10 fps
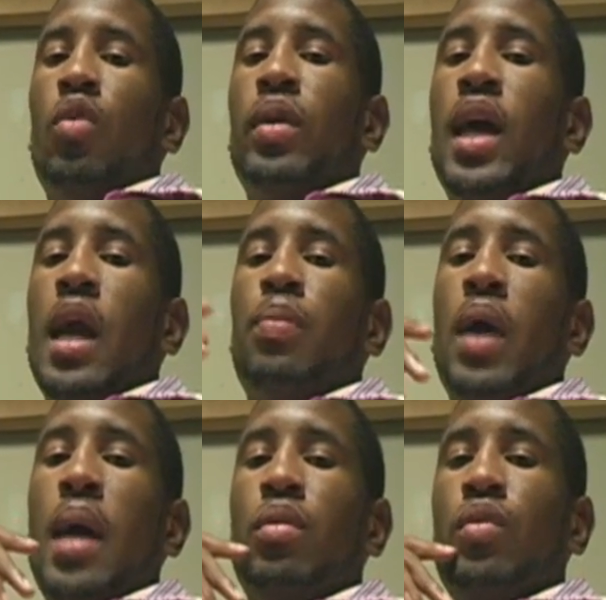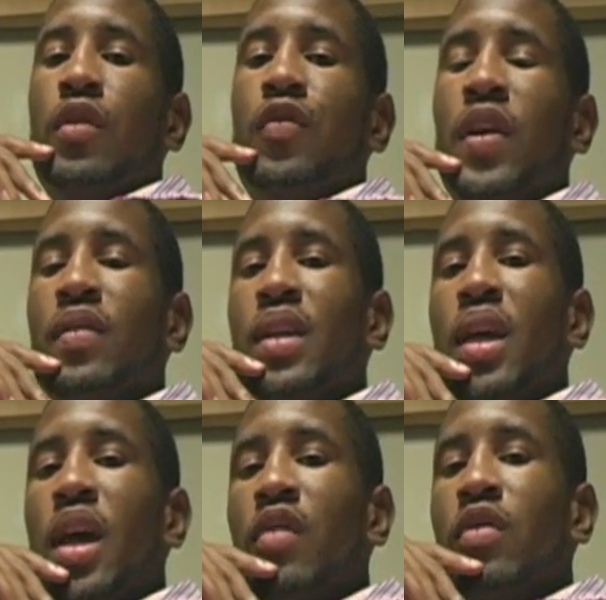we got a problem with
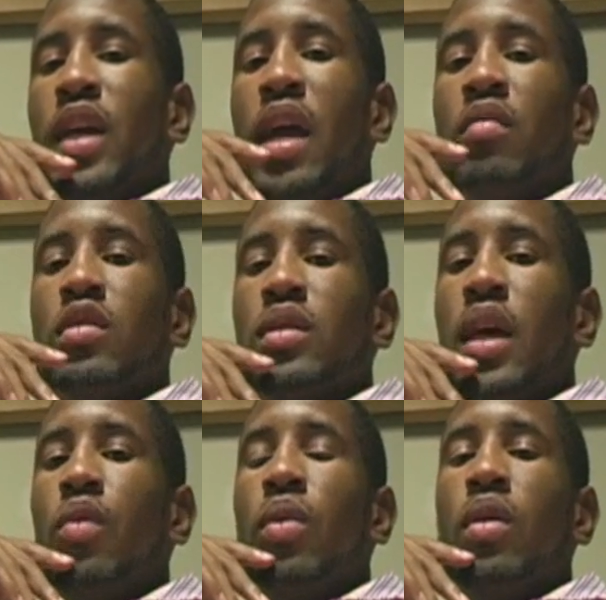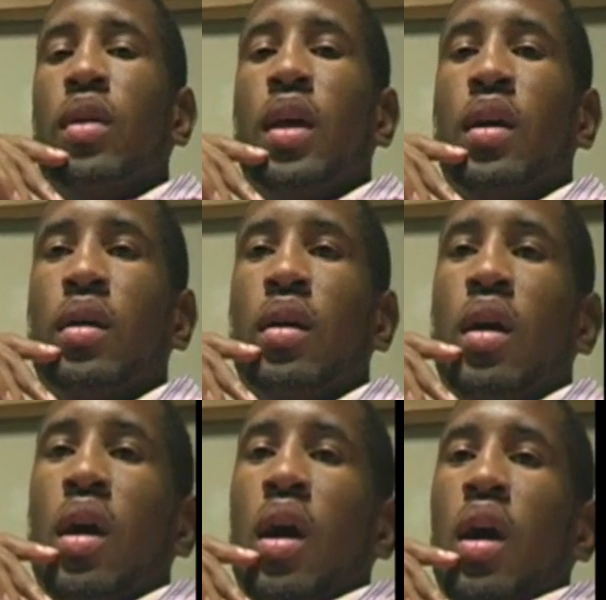50. And Game was like, well, nigga,
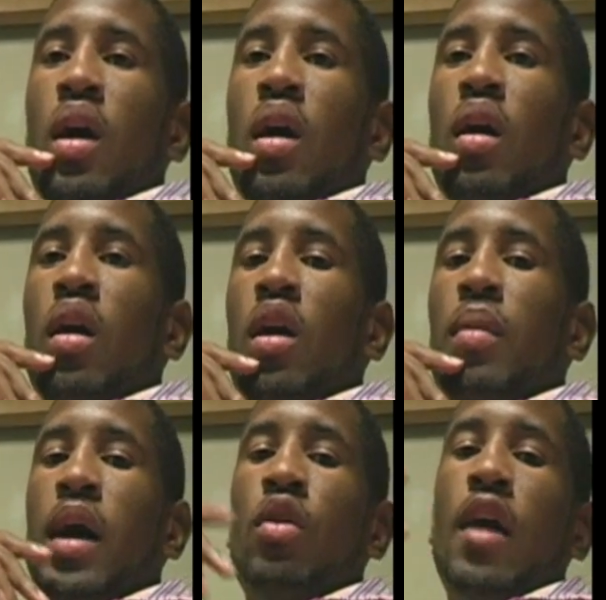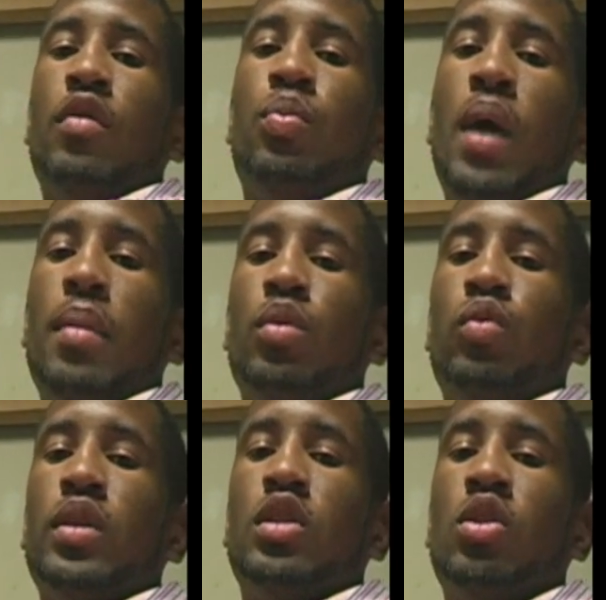I don't have a problem
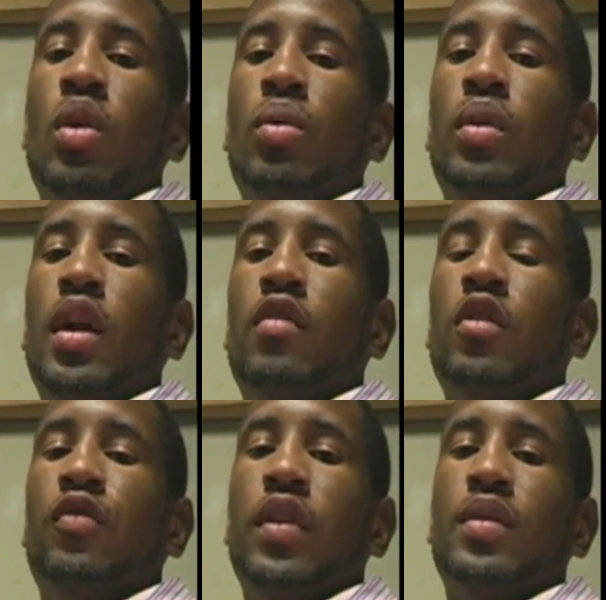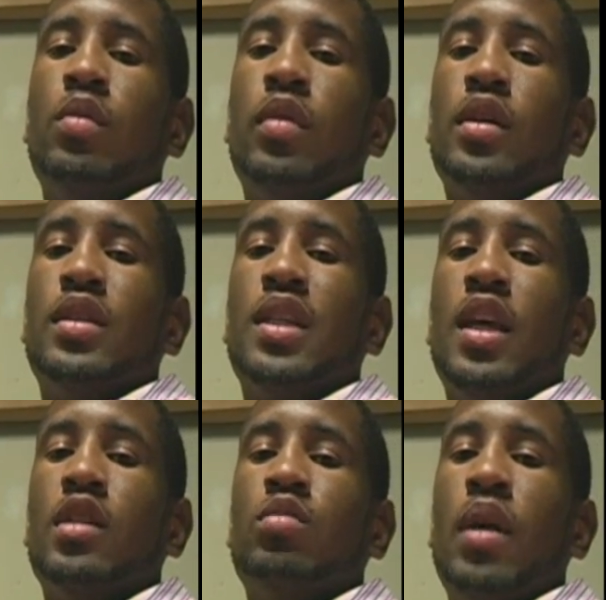with you or whatever. 50
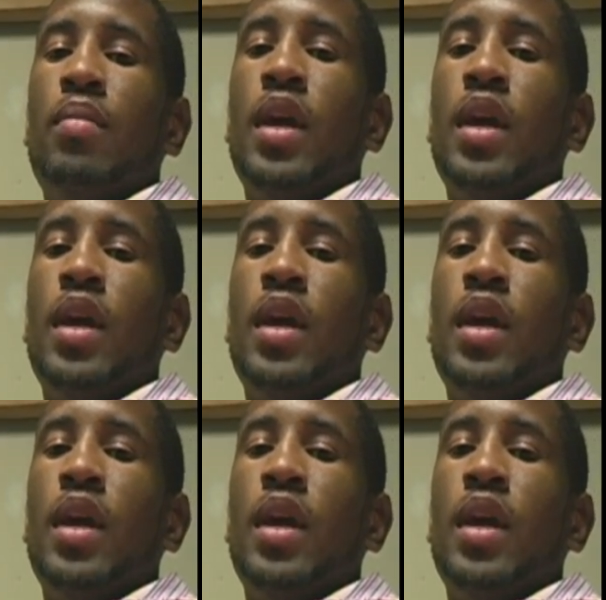Cent is my